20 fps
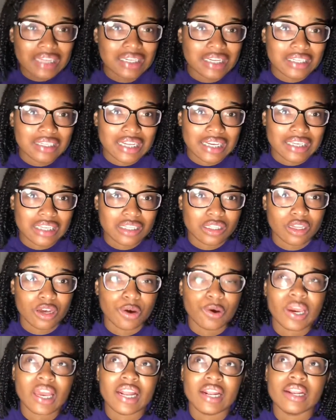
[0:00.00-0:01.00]
didn't like it though,
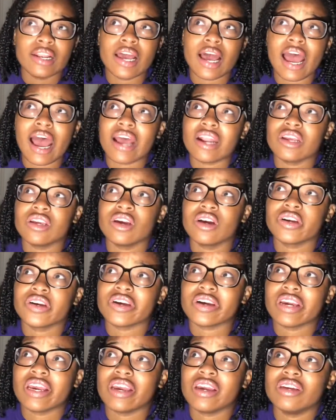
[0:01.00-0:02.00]
and at a younger
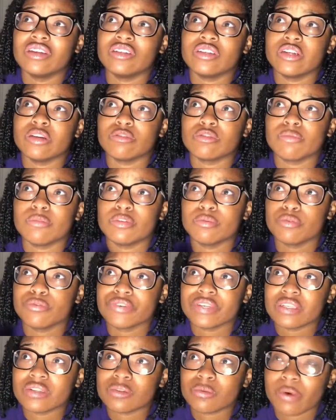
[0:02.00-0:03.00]
age, there was multiple
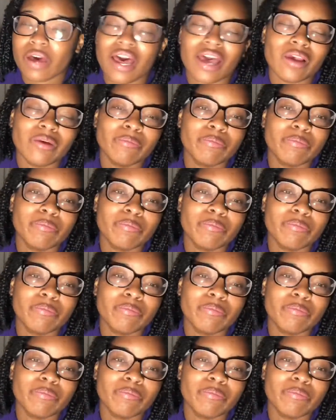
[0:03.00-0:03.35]
reasons why,